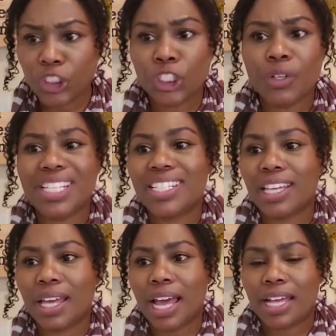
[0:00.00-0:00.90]
your
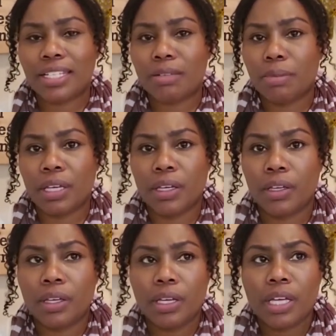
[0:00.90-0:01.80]
intent has to
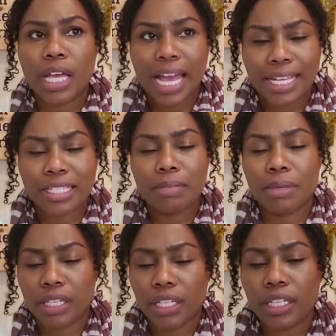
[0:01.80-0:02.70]
be has to
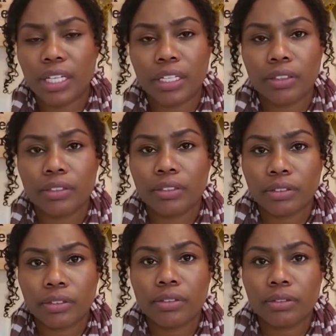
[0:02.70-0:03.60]
be good
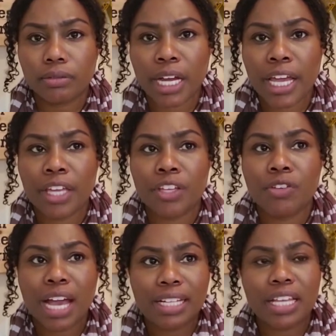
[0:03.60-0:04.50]
right?
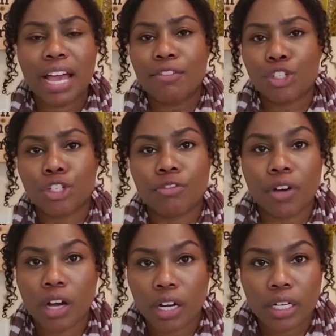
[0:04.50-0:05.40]
You have to have a cheerful
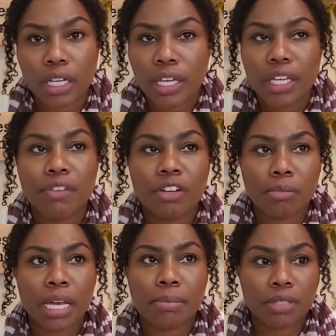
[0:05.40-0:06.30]
heart. Even the
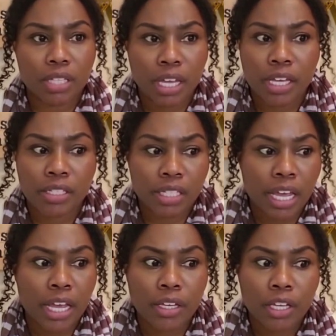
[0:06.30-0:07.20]
Bible says
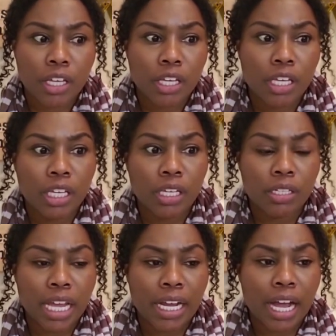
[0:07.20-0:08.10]
that he
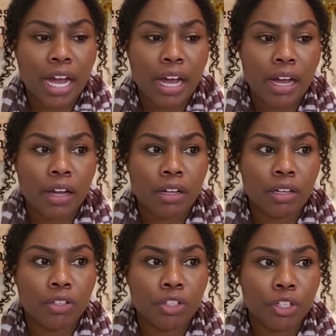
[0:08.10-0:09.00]
that God,
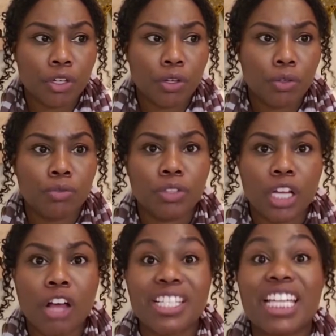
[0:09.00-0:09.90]
you know,
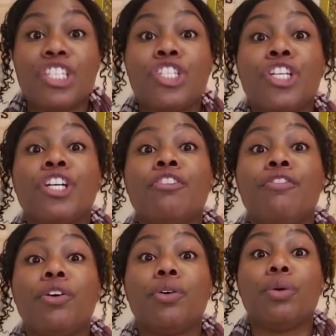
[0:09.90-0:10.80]
loves a
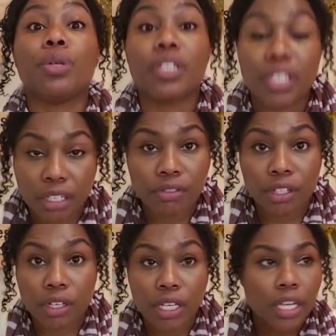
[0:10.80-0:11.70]
cheerful
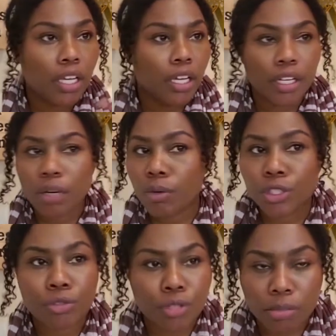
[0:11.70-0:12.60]
giver. He don't
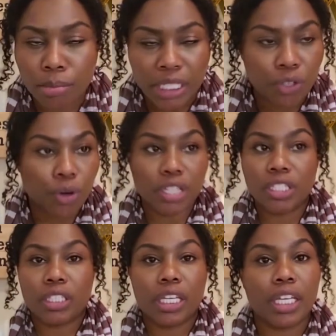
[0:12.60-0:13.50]
want you to be
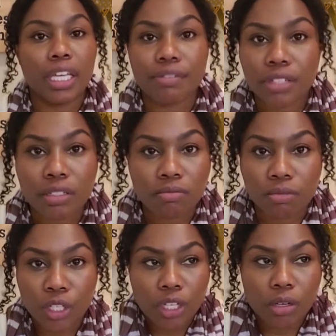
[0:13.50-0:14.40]
grudgingly giving,
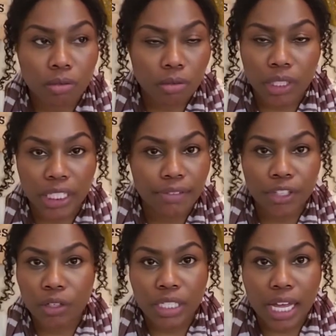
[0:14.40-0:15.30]
you know,
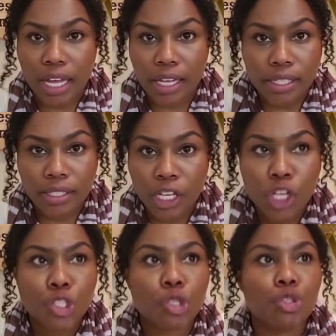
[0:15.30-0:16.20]
giving your tithes.
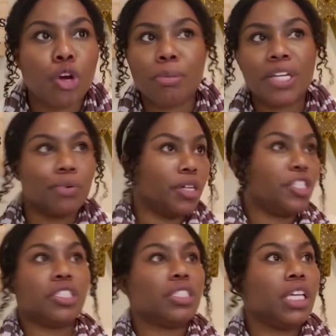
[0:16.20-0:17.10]
So don't
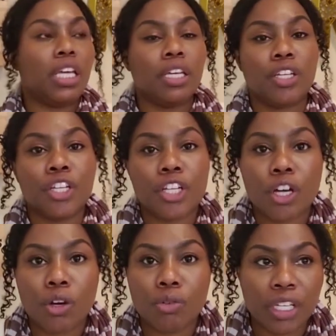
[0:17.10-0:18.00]
begrudgingly, you
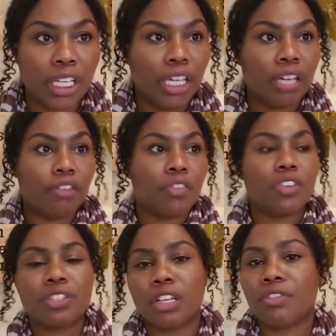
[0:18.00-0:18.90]
know, give of
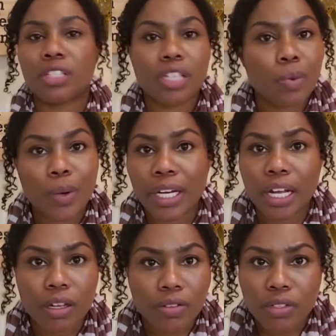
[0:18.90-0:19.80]
yourself to someone
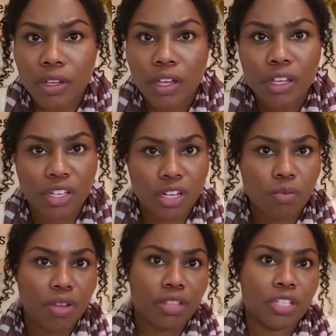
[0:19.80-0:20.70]
else. You know,
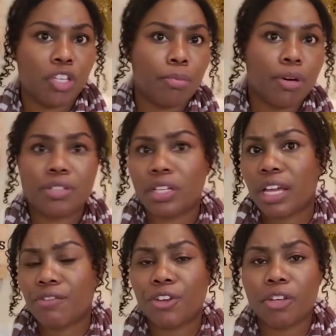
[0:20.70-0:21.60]
whether it's in your personal
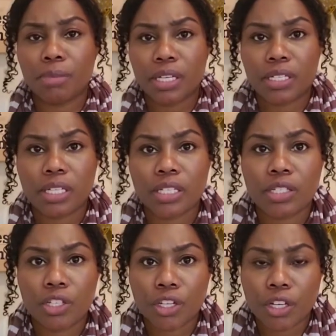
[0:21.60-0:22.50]
life or your
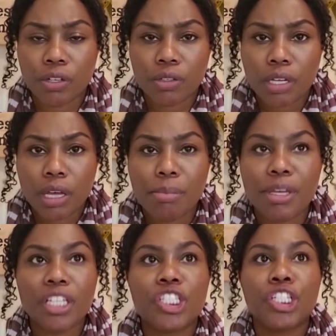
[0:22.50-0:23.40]
business, you know,
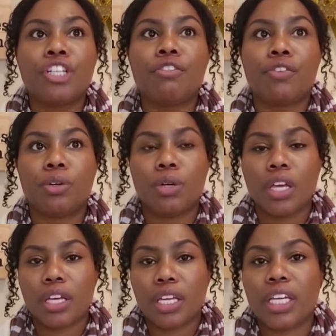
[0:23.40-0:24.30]
be a cheerful
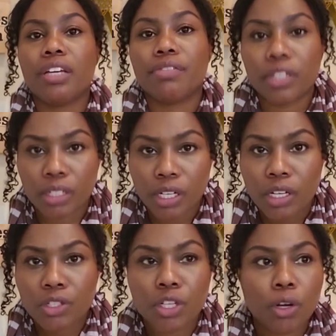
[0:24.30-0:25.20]
giver.
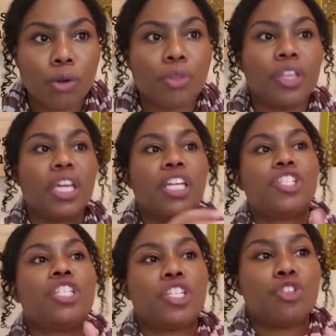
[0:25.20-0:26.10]
So the
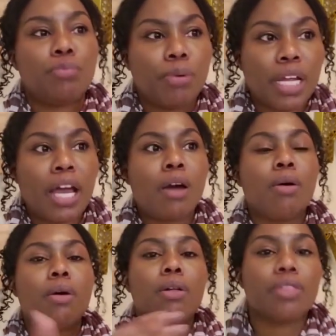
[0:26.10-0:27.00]
energy that you put
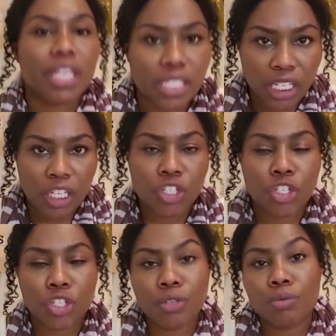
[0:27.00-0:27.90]
out, that's the energy
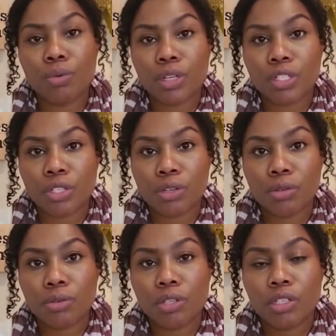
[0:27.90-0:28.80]
you want
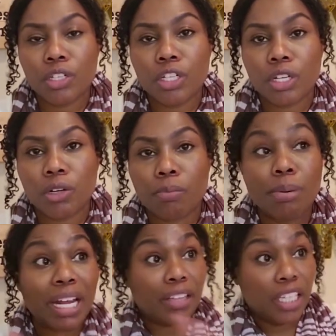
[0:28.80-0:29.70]
to you know
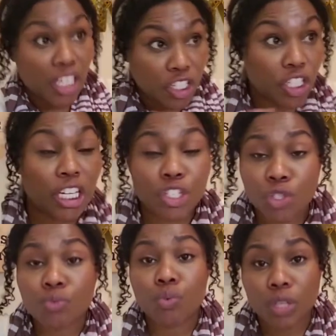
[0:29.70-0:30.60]
put out the energy that
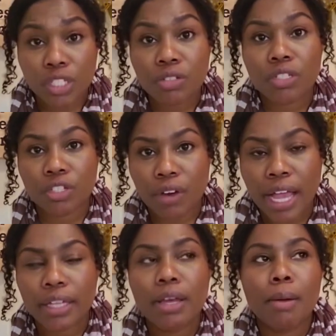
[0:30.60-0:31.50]
you want to
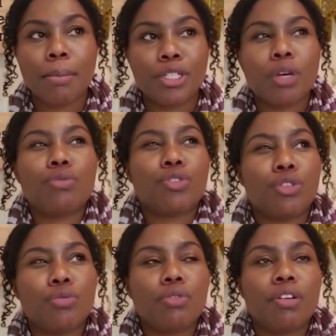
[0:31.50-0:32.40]
attract but don't
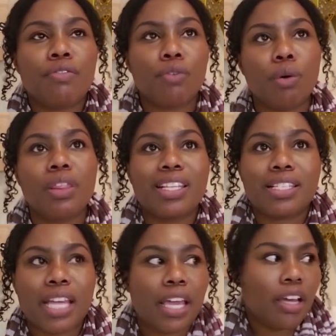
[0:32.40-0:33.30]
do it for the
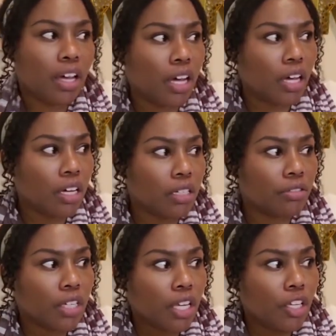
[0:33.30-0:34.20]
sake
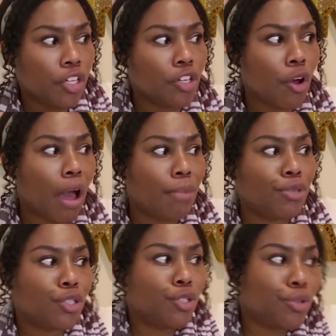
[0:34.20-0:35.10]
of you know
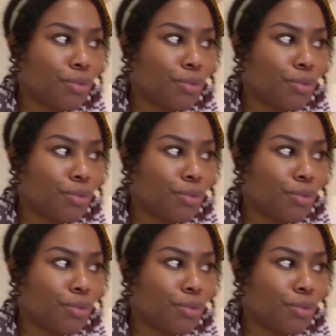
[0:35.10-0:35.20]
i'm just